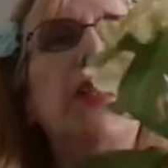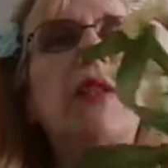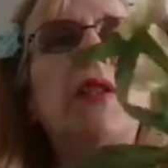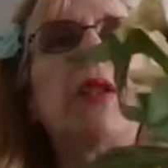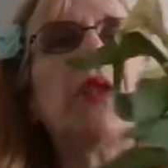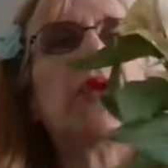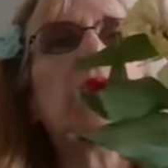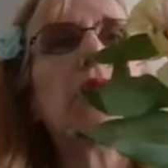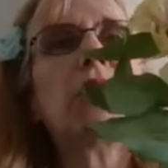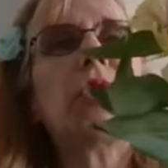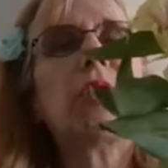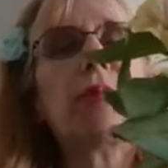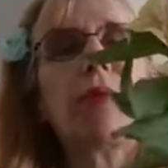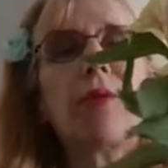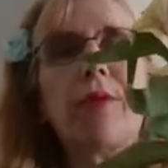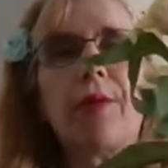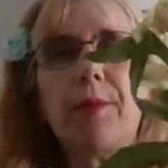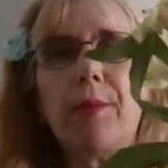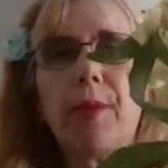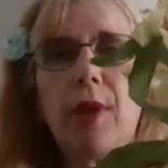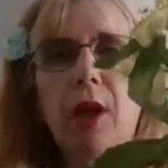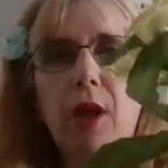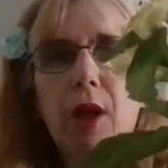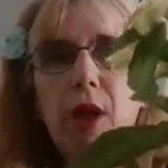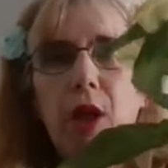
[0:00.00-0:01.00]
message is
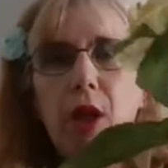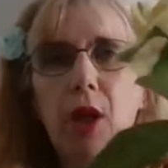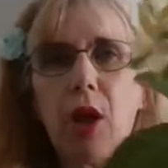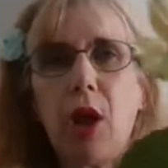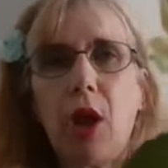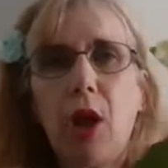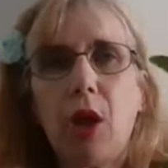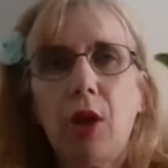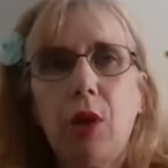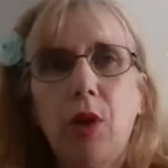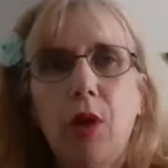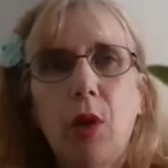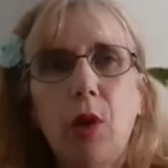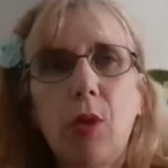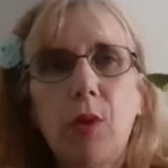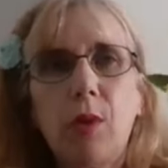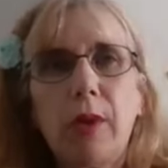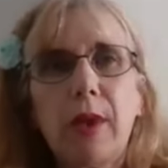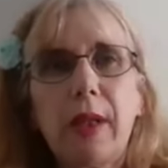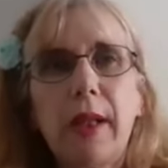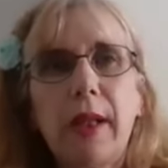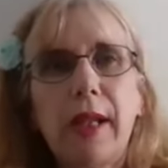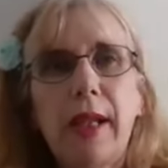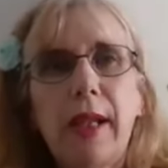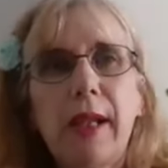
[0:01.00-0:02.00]
from a, an
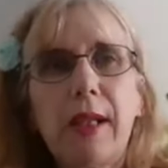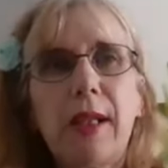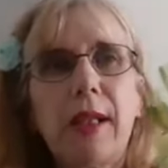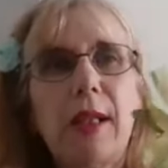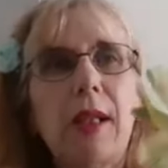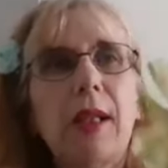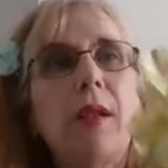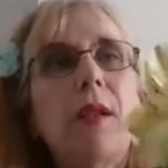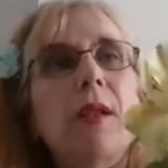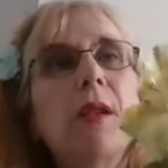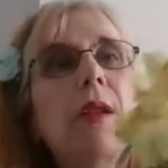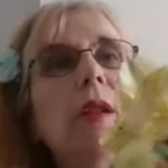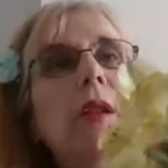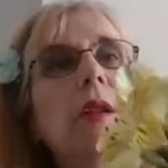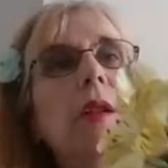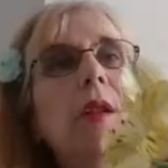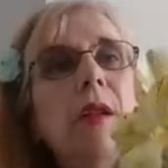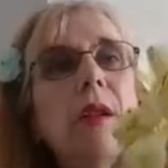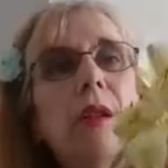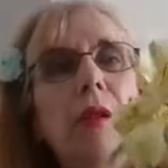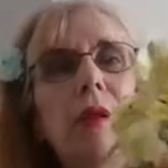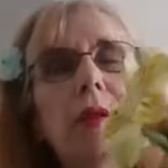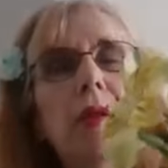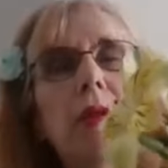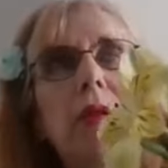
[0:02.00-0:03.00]
older lady
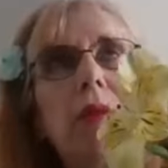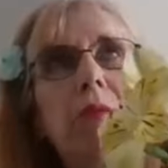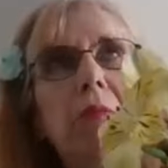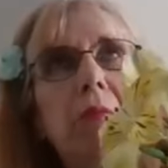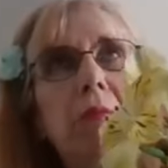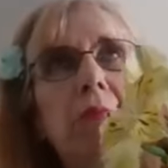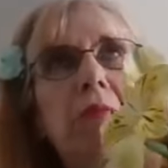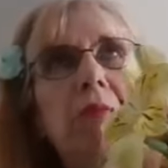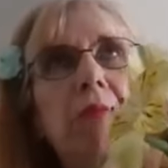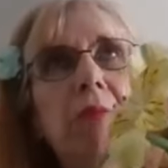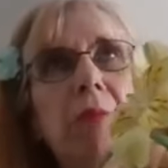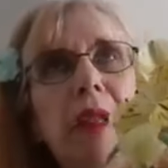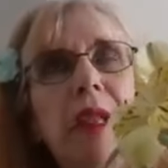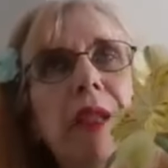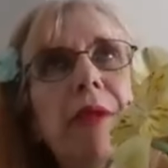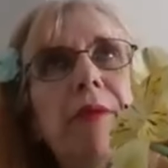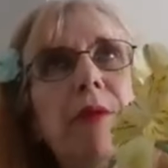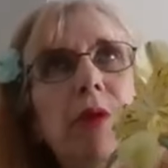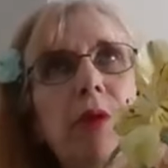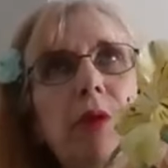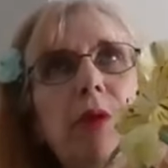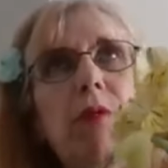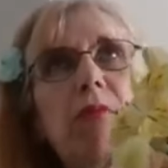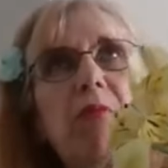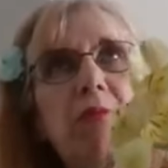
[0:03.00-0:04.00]

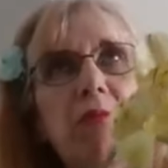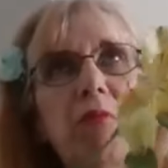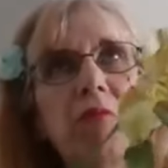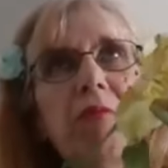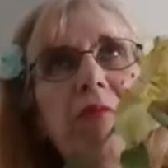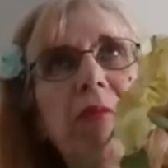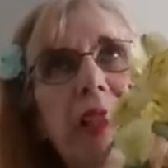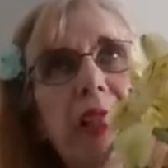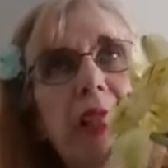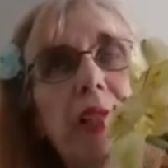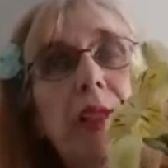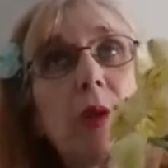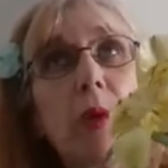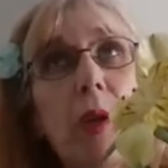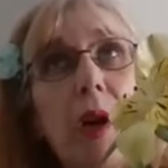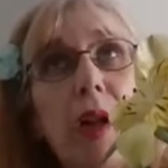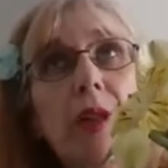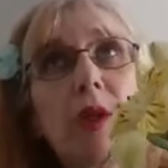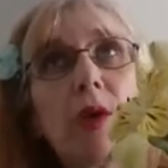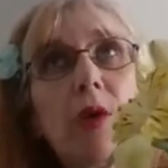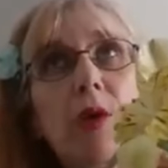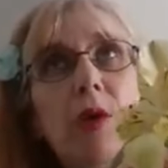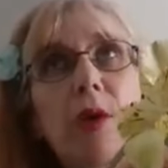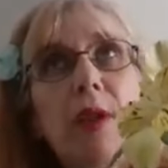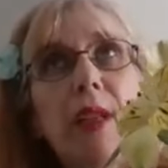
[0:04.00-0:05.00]
Lived, is
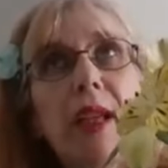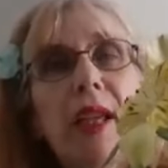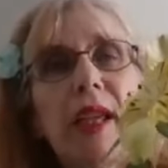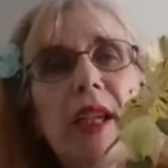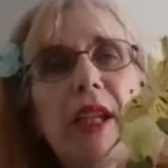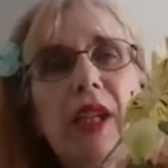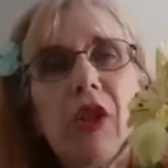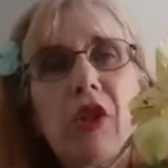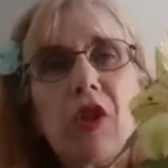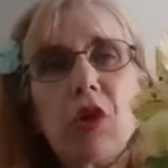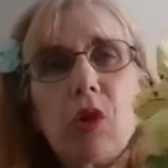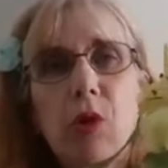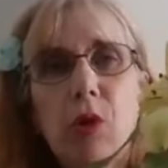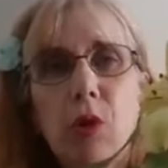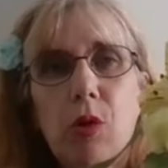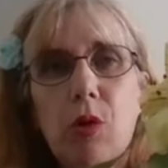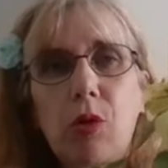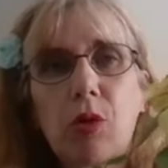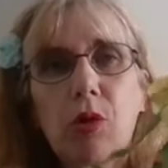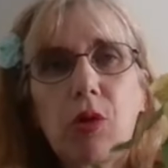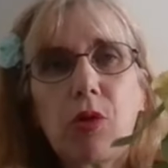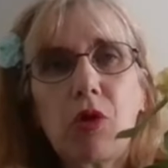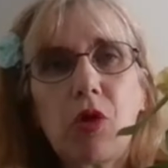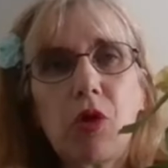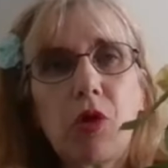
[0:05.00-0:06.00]
quite a good age
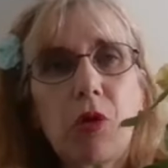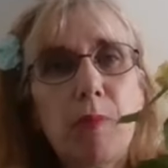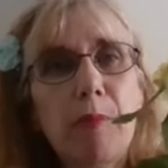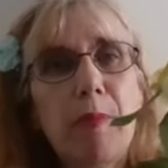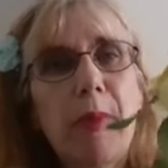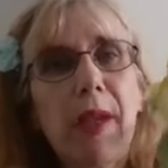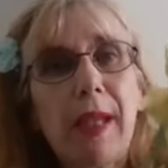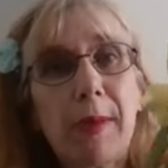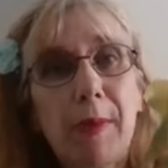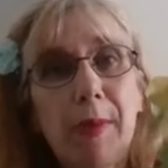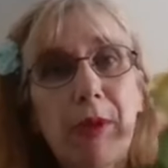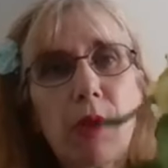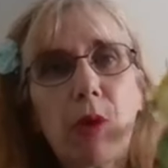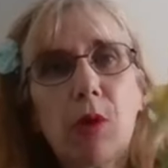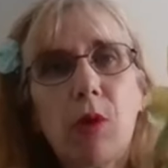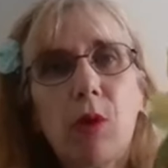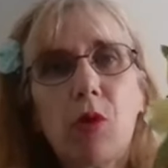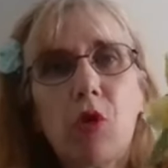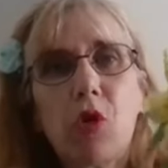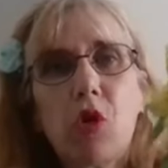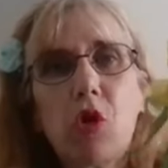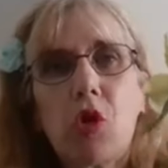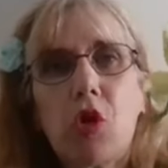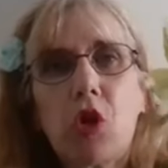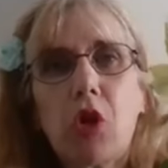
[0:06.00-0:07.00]
called maybe
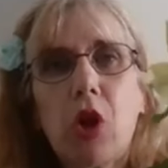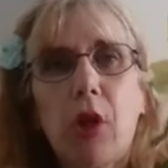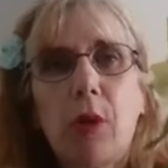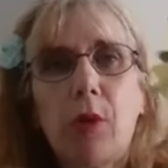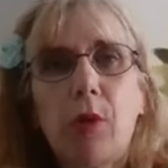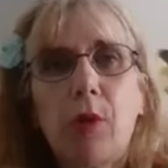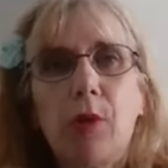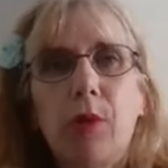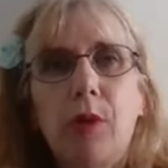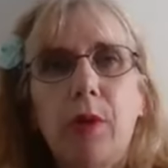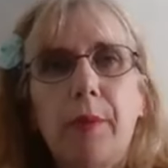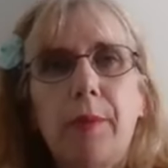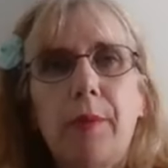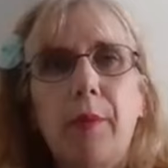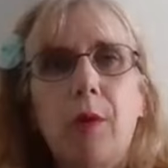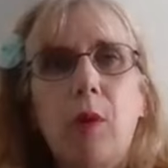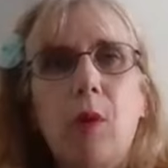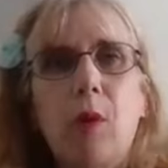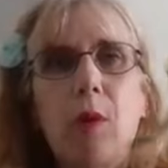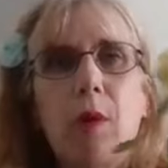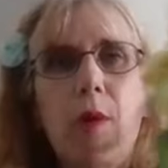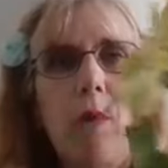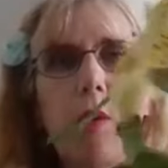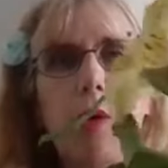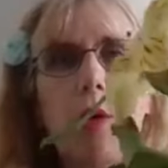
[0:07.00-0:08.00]
called Joan
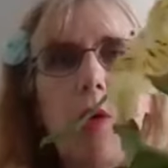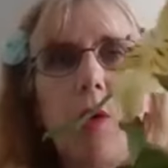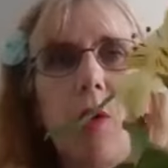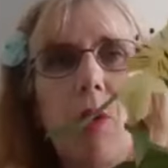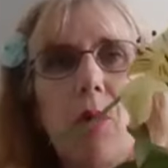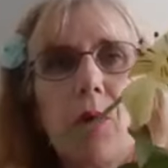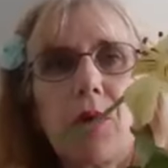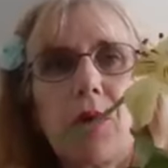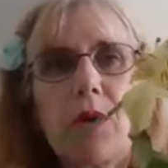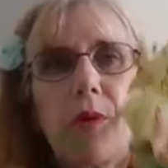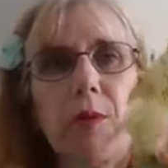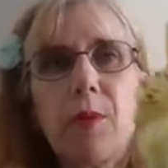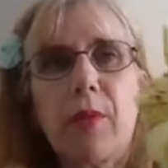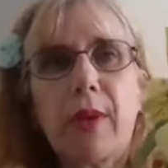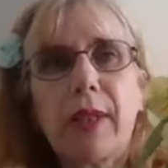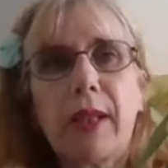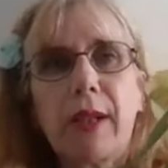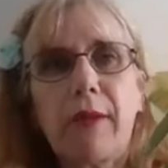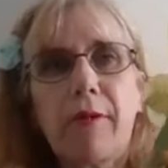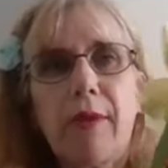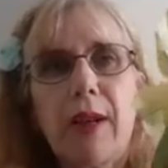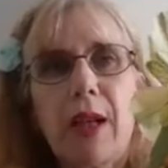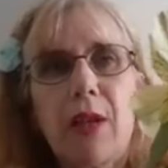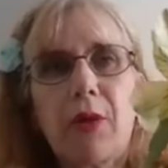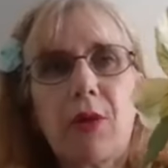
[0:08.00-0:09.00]
or somebody
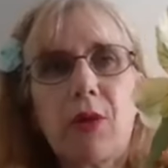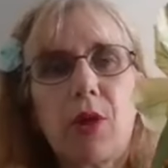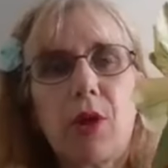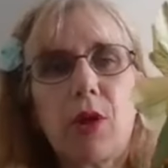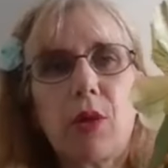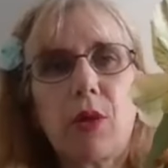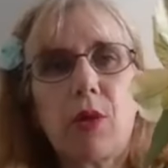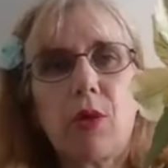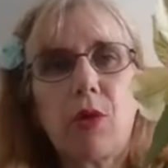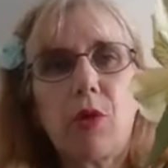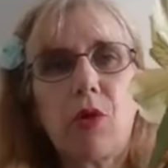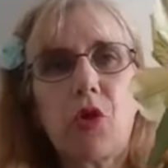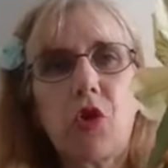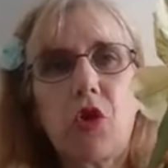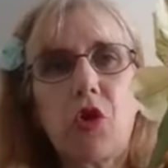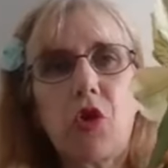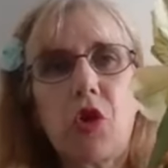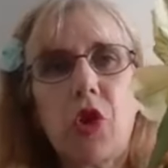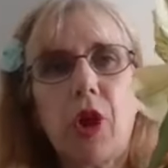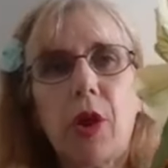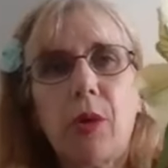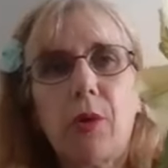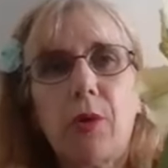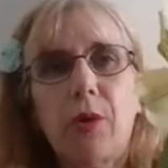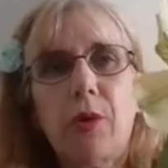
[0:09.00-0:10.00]
around her called
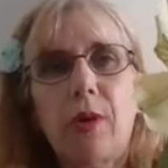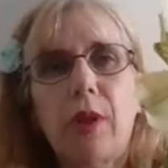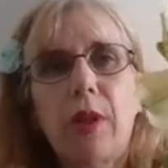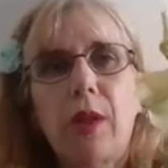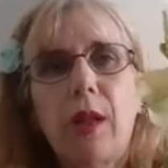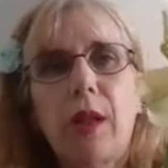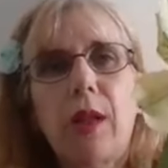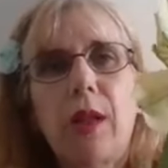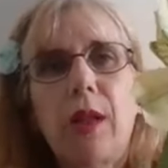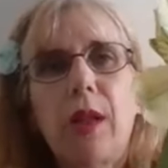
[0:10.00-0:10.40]
Joan.